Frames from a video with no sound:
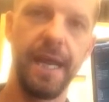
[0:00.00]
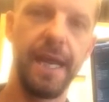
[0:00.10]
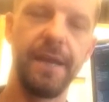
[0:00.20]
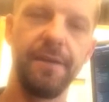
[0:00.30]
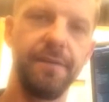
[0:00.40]

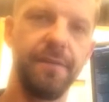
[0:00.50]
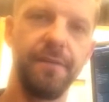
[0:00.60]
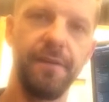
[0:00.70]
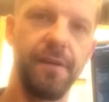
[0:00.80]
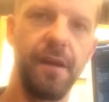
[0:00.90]
And
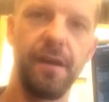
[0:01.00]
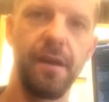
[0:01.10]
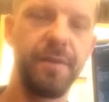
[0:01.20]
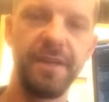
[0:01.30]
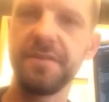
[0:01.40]

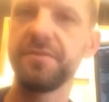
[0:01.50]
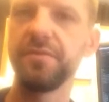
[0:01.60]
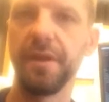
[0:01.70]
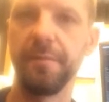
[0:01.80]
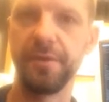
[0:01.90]
I mean, this
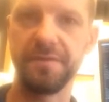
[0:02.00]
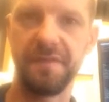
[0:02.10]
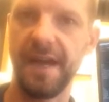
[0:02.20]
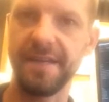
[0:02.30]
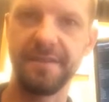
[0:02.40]
was one of the
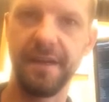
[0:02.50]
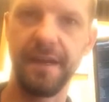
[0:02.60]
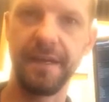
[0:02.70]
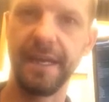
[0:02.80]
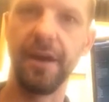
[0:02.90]
most
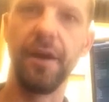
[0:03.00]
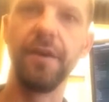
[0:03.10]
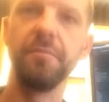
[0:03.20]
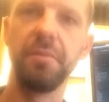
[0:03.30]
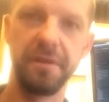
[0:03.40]
fascinating and
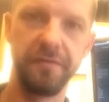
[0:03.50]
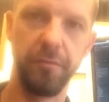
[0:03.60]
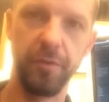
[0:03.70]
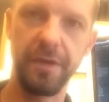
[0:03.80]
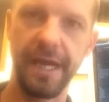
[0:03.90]

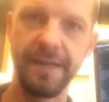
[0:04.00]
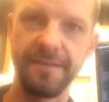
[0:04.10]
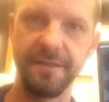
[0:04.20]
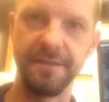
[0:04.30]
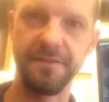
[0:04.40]
unbelievable
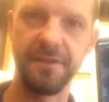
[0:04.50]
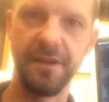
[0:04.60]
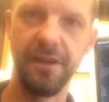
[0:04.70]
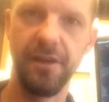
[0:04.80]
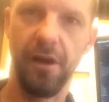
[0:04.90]
cases
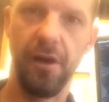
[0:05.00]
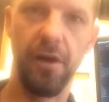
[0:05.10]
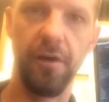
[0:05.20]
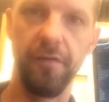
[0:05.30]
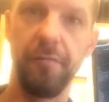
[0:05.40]

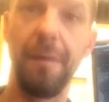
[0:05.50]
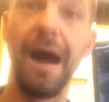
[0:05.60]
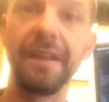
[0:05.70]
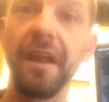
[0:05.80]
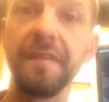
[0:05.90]
of
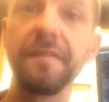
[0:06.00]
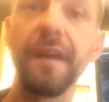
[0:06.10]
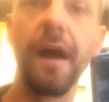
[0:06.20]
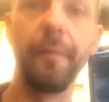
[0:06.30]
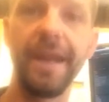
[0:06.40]
my
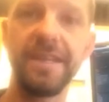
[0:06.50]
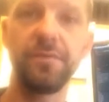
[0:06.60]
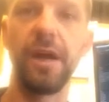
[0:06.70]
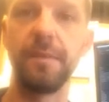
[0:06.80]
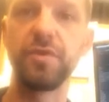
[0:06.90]
lifetime, and
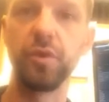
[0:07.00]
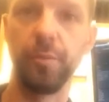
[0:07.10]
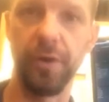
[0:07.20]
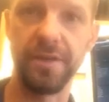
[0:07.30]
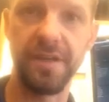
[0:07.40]
that's why I'm
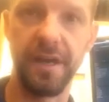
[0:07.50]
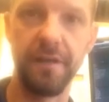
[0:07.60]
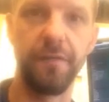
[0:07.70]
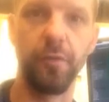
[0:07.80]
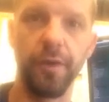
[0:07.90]
super
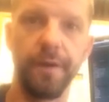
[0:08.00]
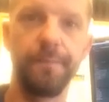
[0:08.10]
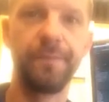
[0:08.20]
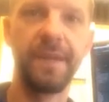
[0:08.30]
excited for it.